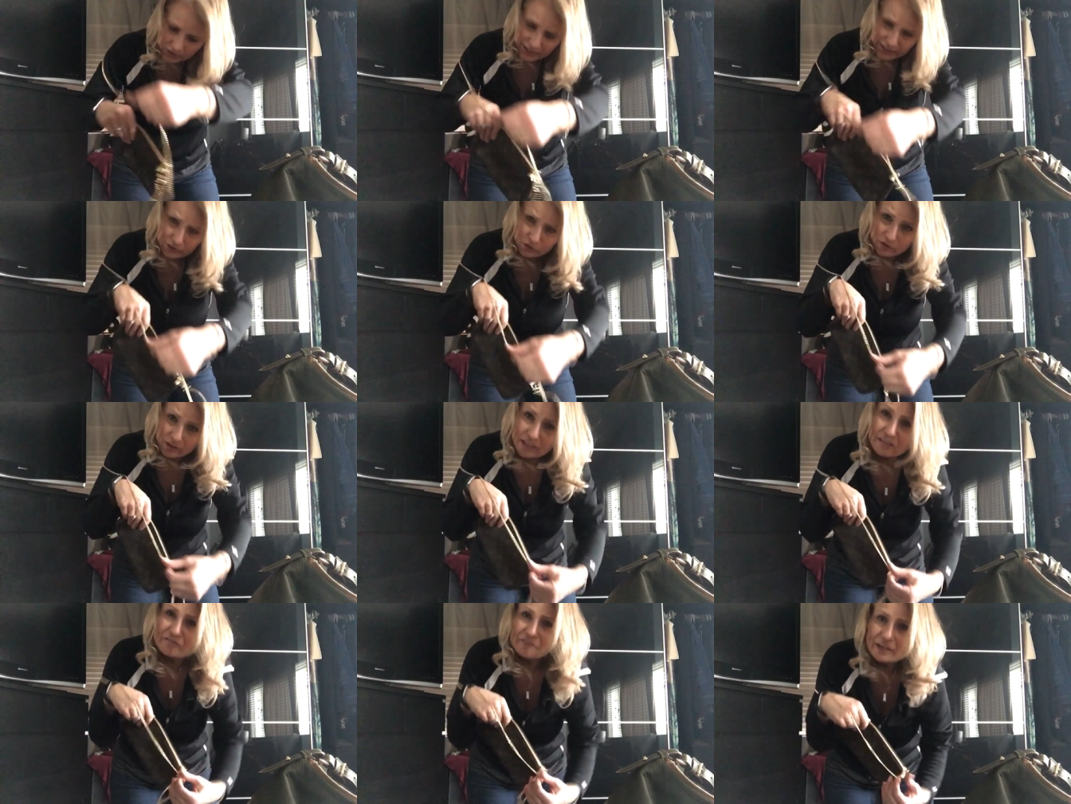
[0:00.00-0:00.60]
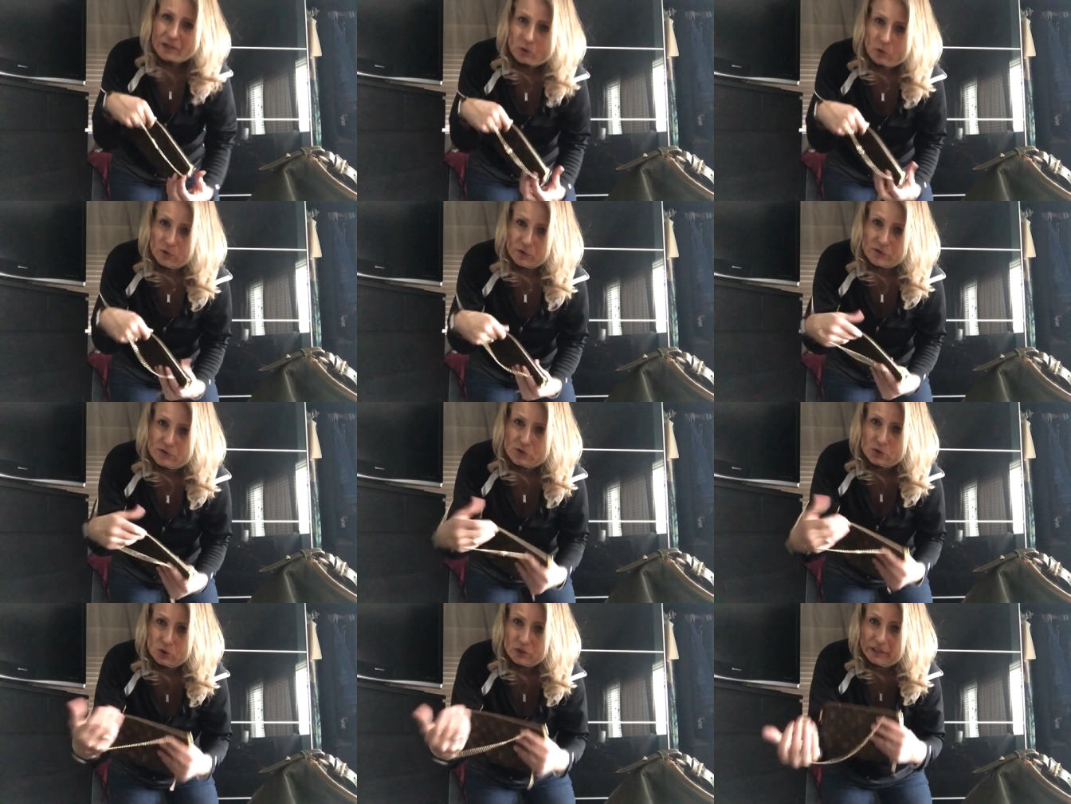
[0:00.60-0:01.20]
later, if I go to the
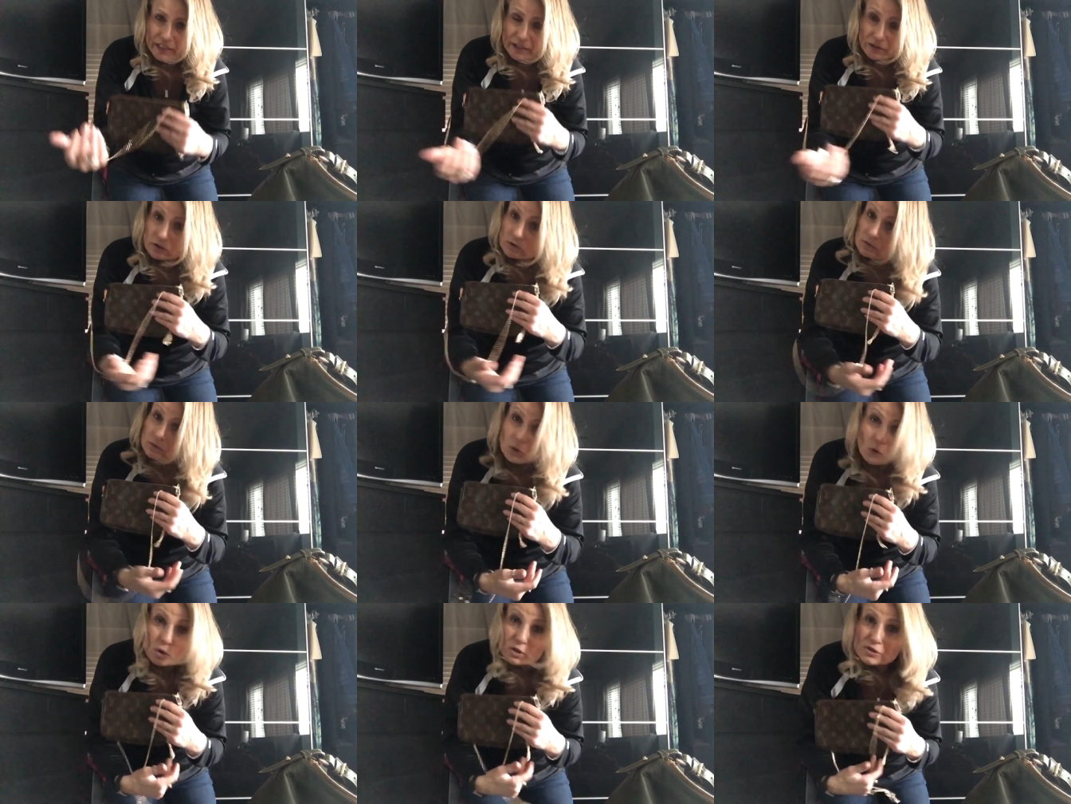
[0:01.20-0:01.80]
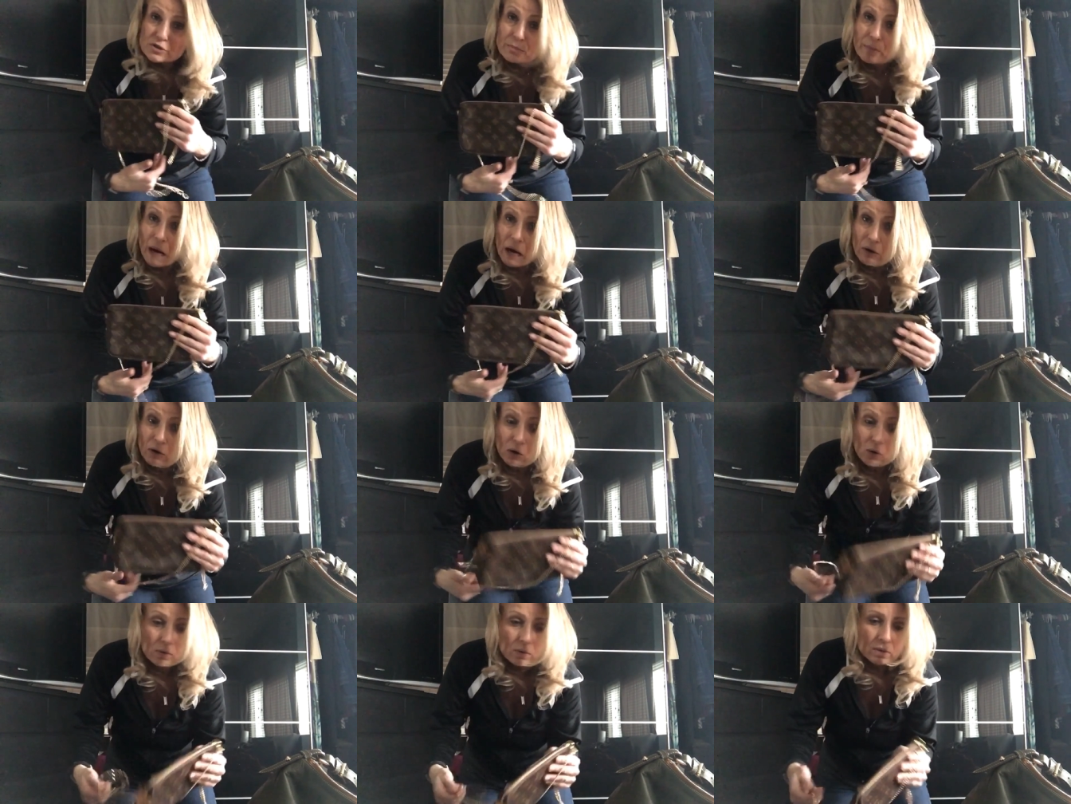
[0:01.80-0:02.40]
store later or
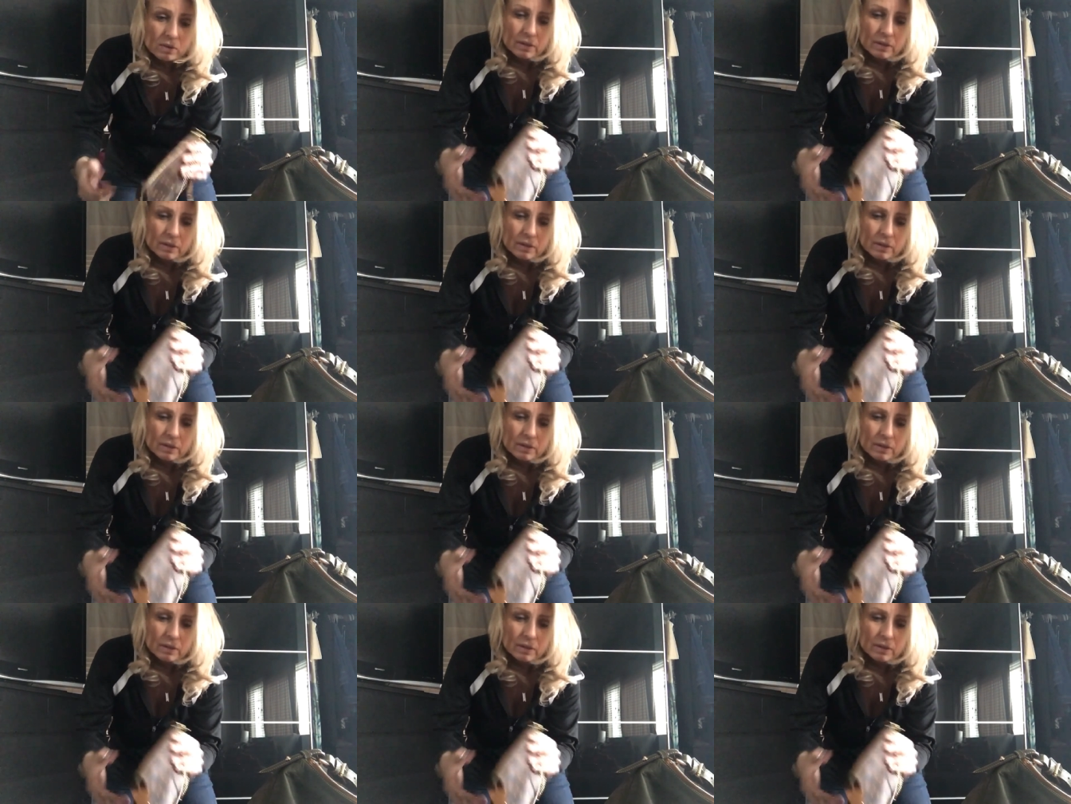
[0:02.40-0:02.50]
tomorrow.